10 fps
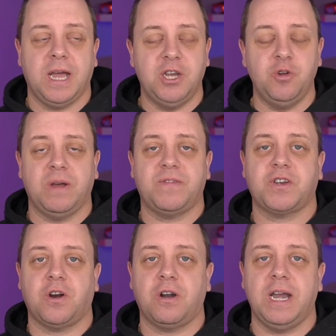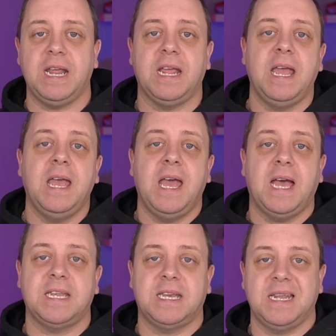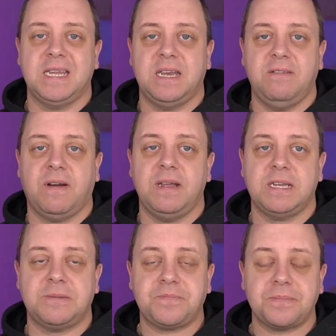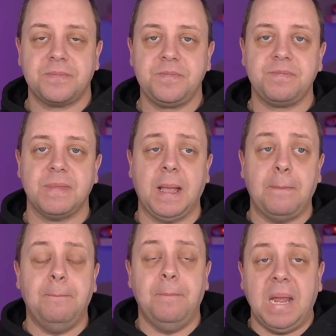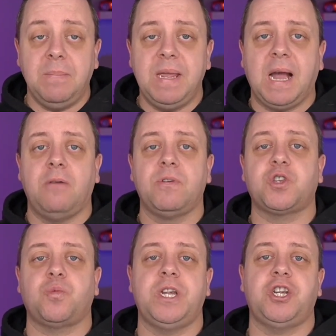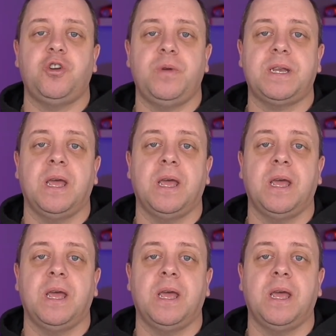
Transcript: I do have Starlink as a test device. Maybe I will switch to it